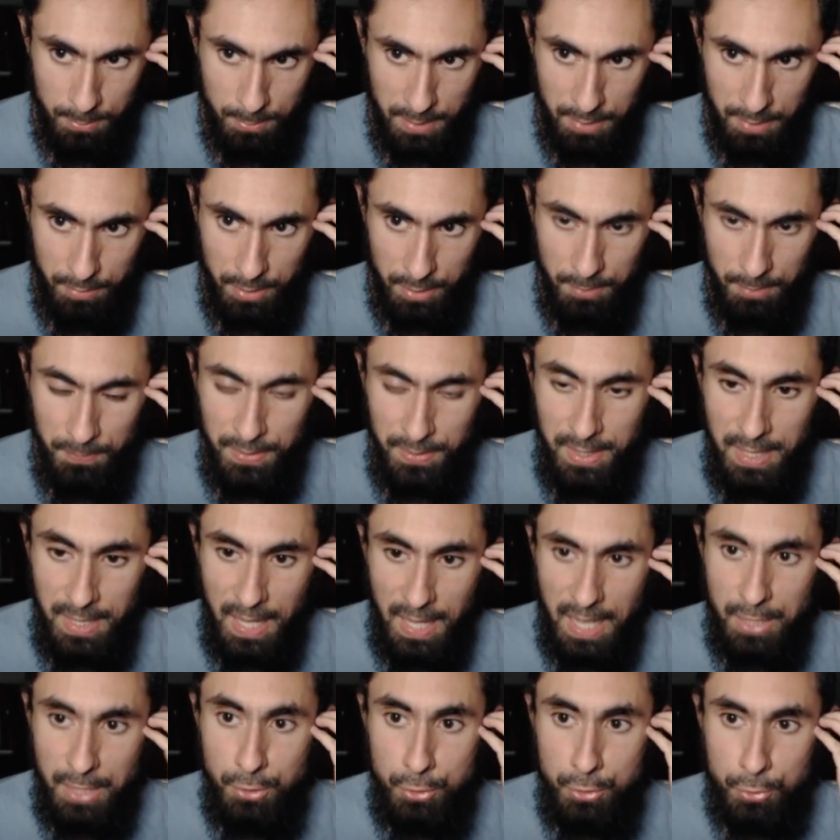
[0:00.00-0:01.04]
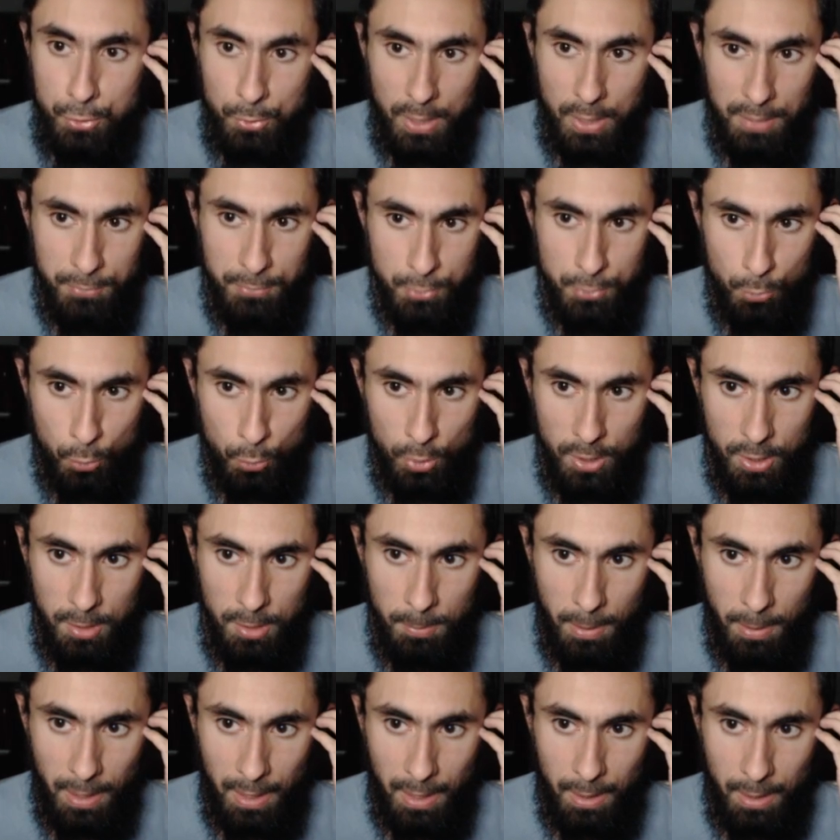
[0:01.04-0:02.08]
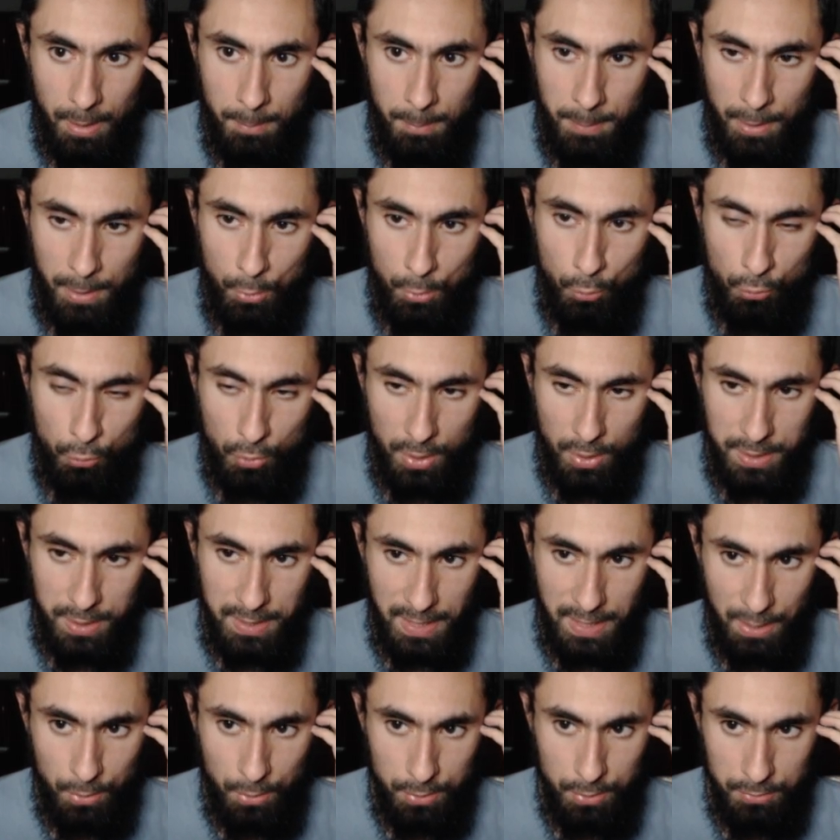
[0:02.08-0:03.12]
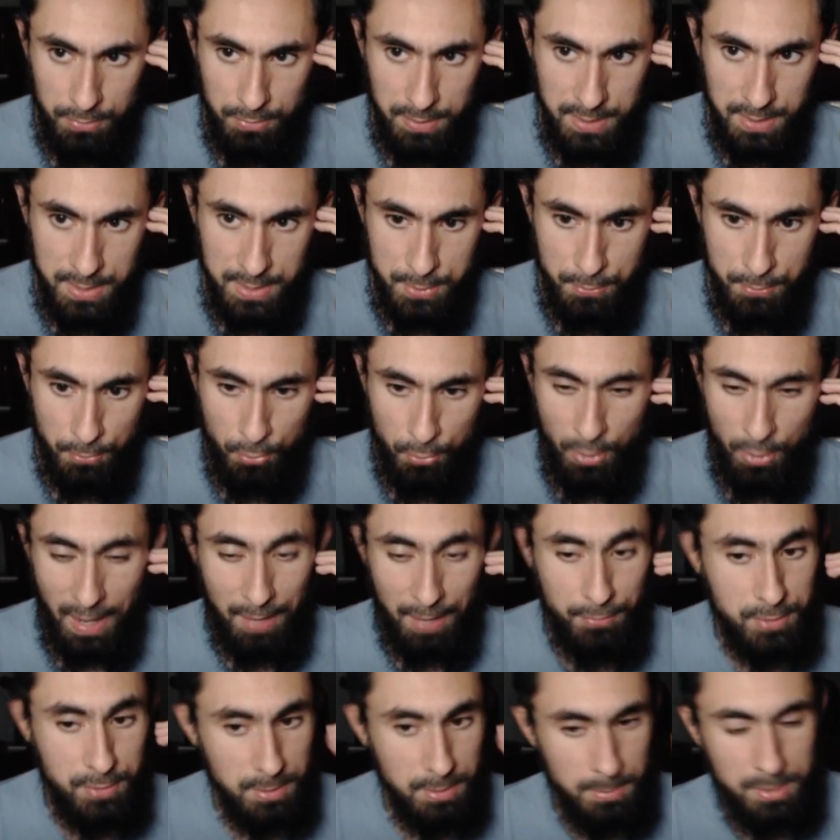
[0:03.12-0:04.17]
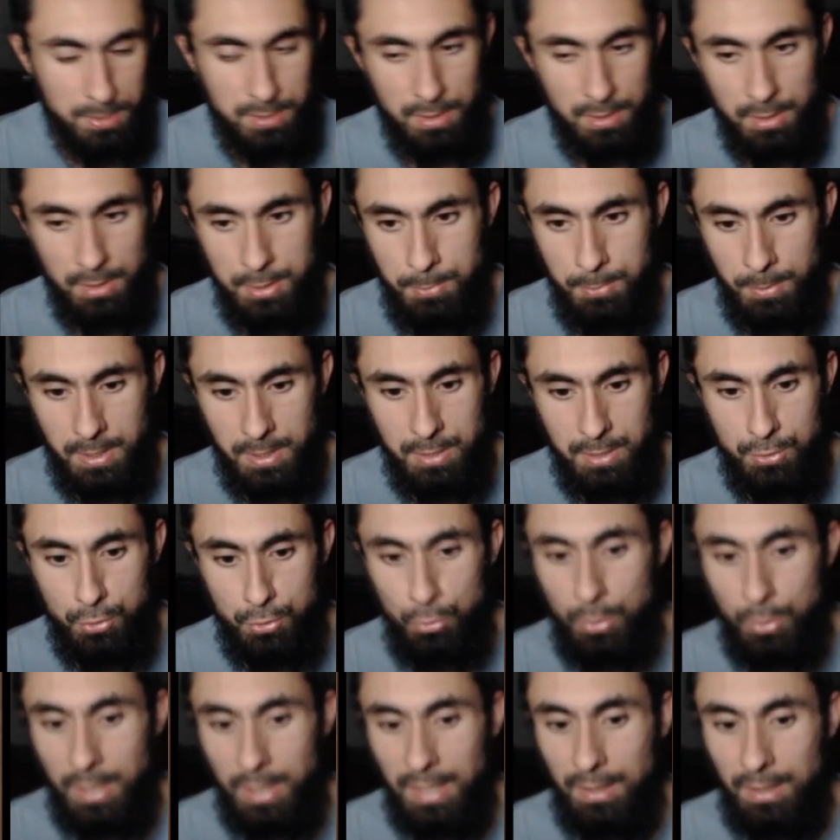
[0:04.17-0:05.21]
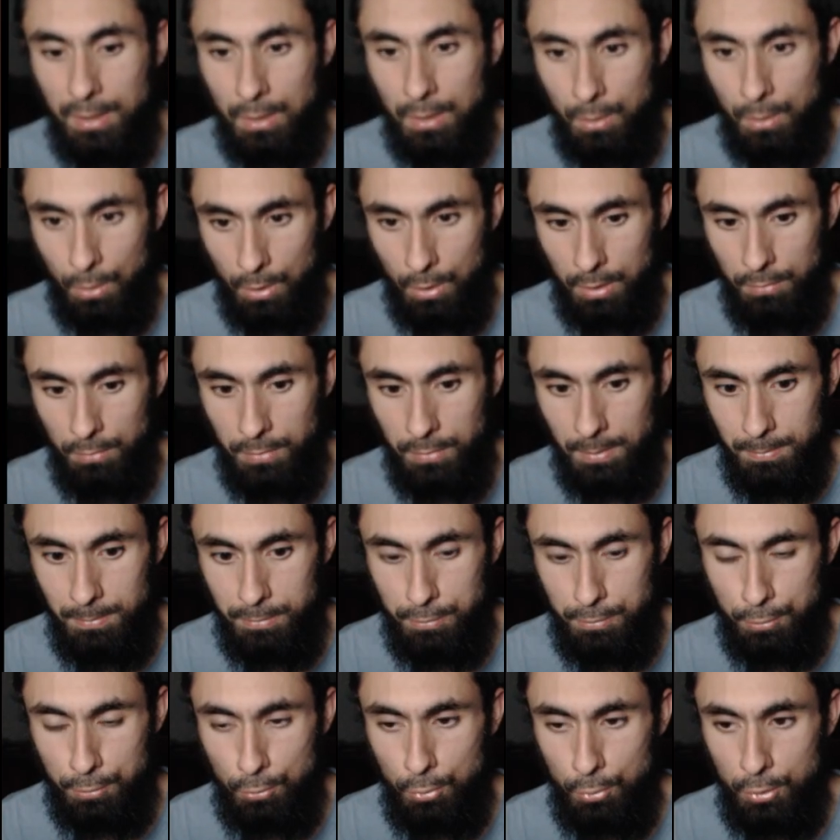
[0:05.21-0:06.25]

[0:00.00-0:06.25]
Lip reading: level. And you don't have to worry about running out of these crafting materials, because you get a lot of them through